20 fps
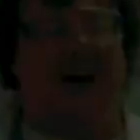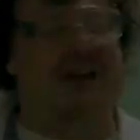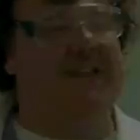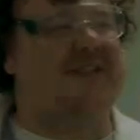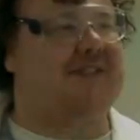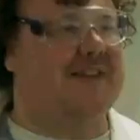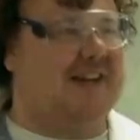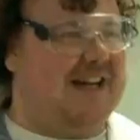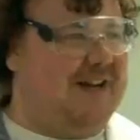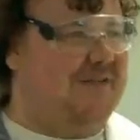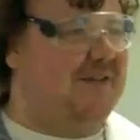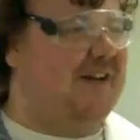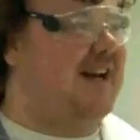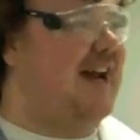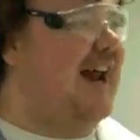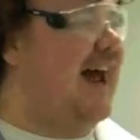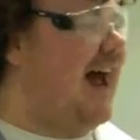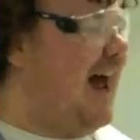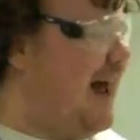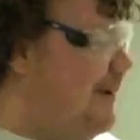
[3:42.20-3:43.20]
I saved an
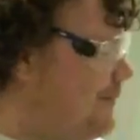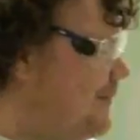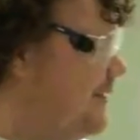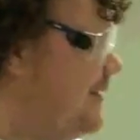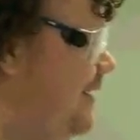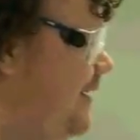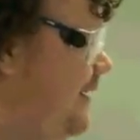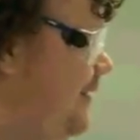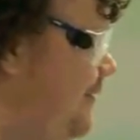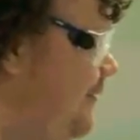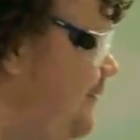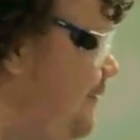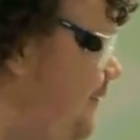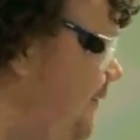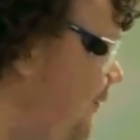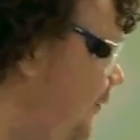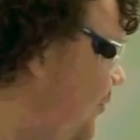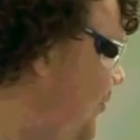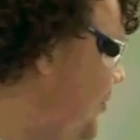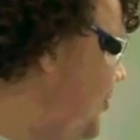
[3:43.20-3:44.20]
absolute
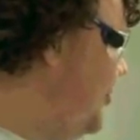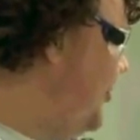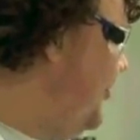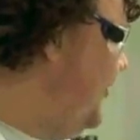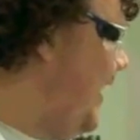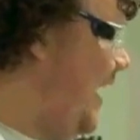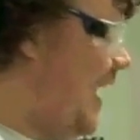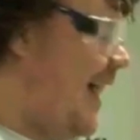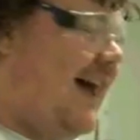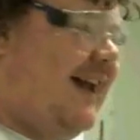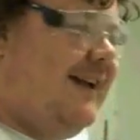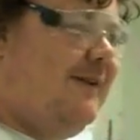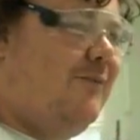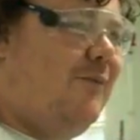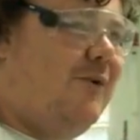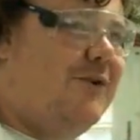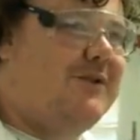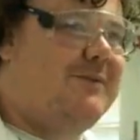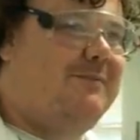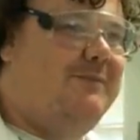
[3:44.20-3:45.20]
fortune, and
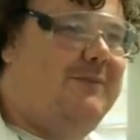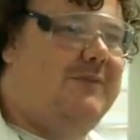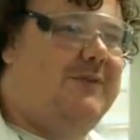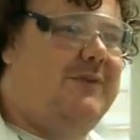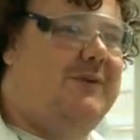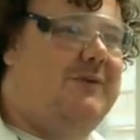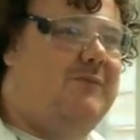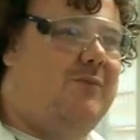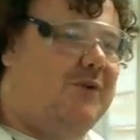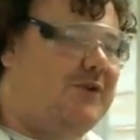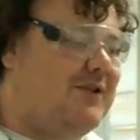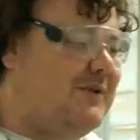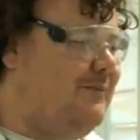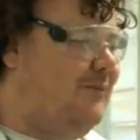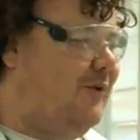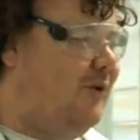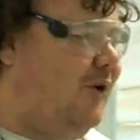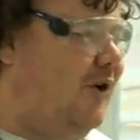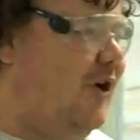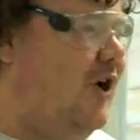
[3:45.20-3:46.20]
what's what's
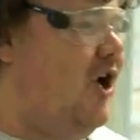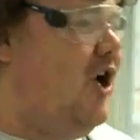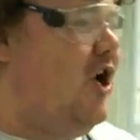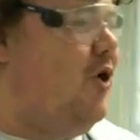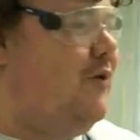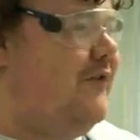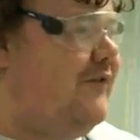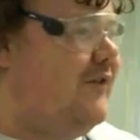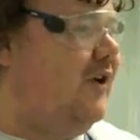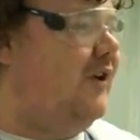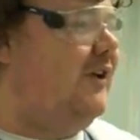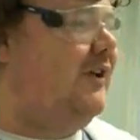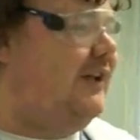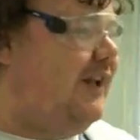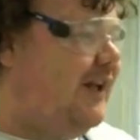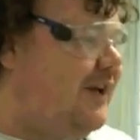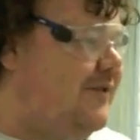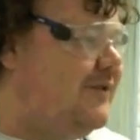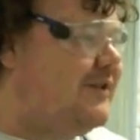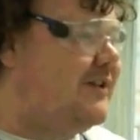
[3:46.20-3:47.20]
more, we've got
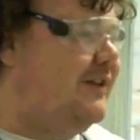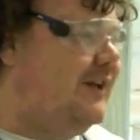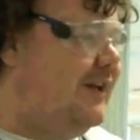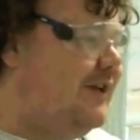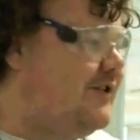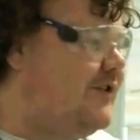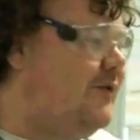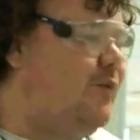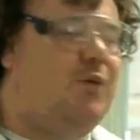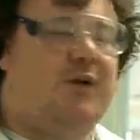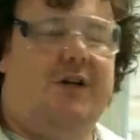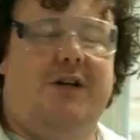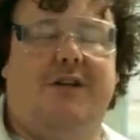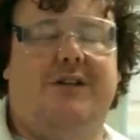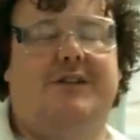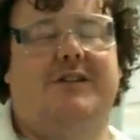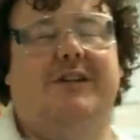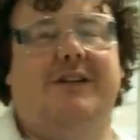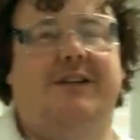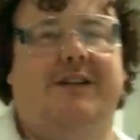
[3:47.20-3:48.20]
loads and loads of
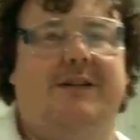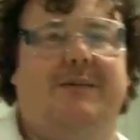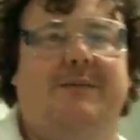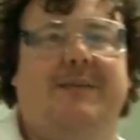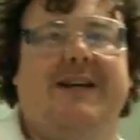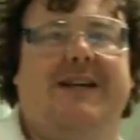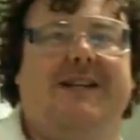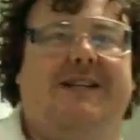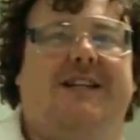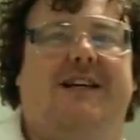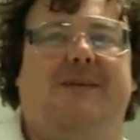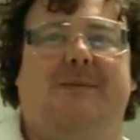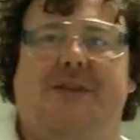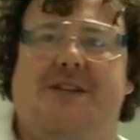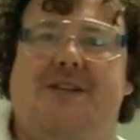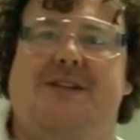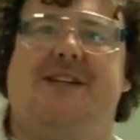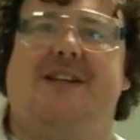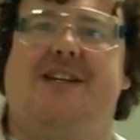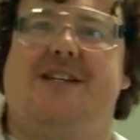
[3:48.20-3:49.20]
work done in the meantime on
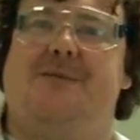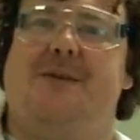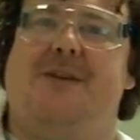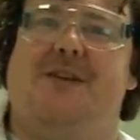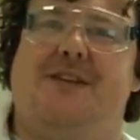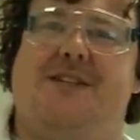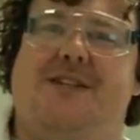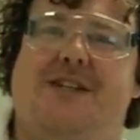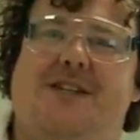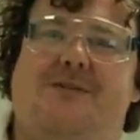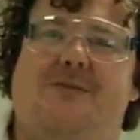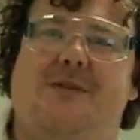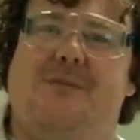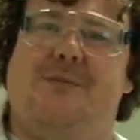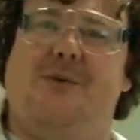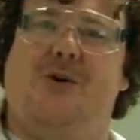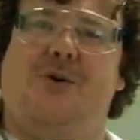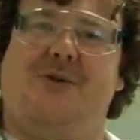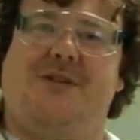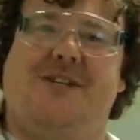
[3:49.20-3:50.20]
the six months since we
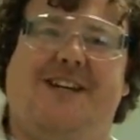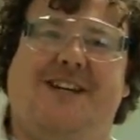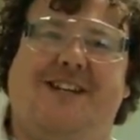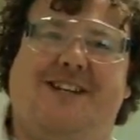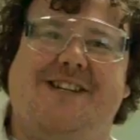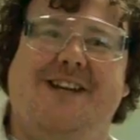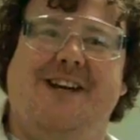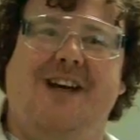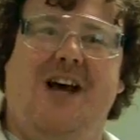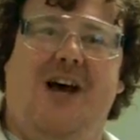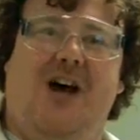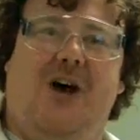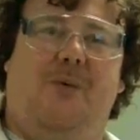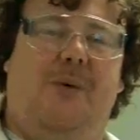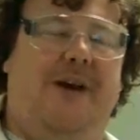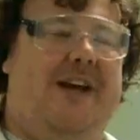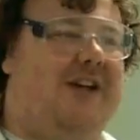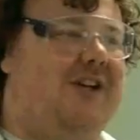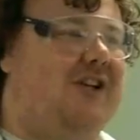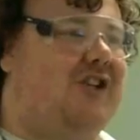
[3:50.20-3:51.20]
bought it,
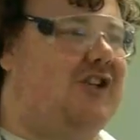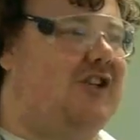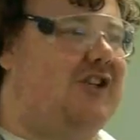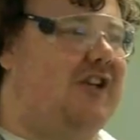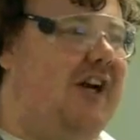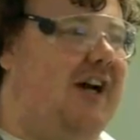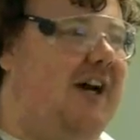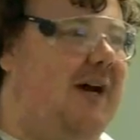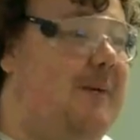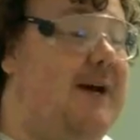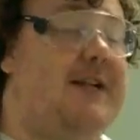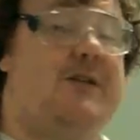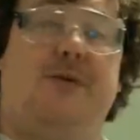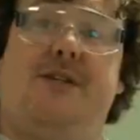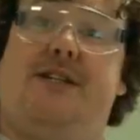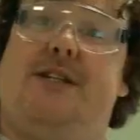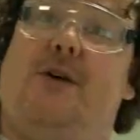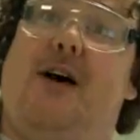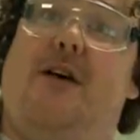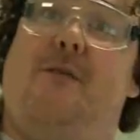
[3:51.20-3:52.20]
which, um, as we
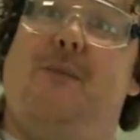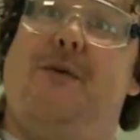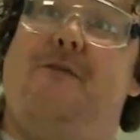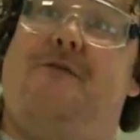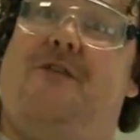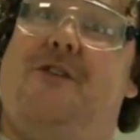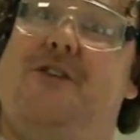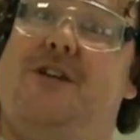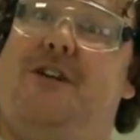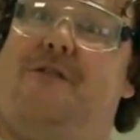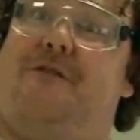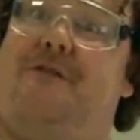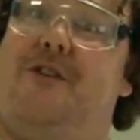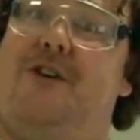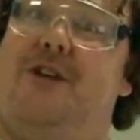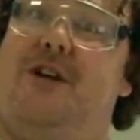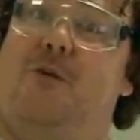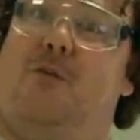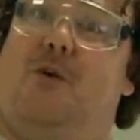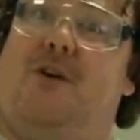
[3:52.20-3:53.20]
still haven't been funded for a
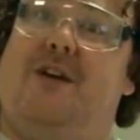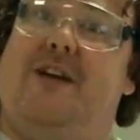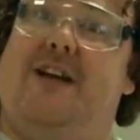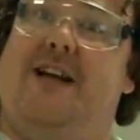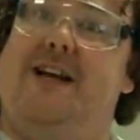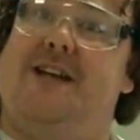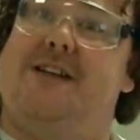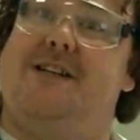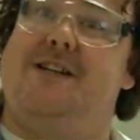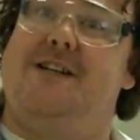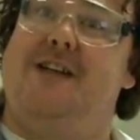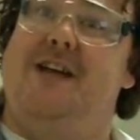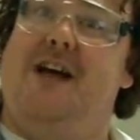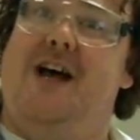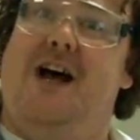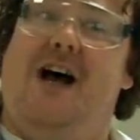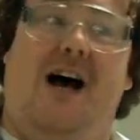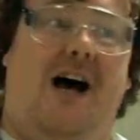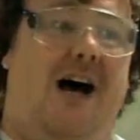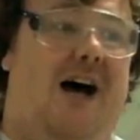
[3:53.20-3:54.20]
new one yet,
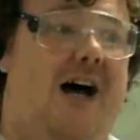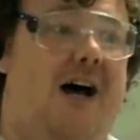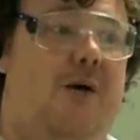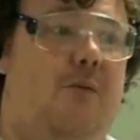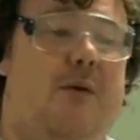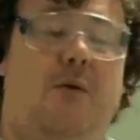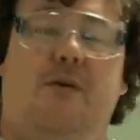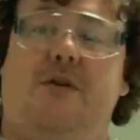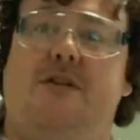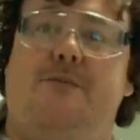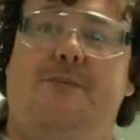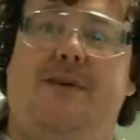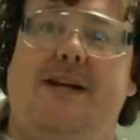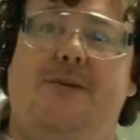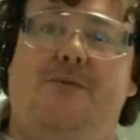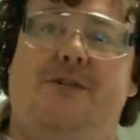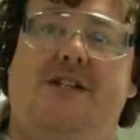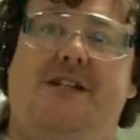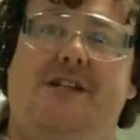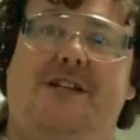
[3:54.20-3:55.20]
uh, we wouldn't have been
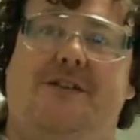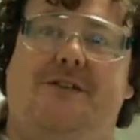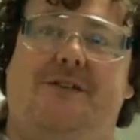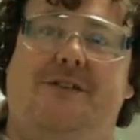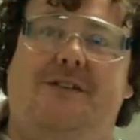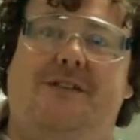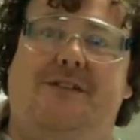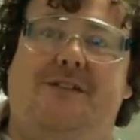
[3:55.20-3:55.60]
able to do.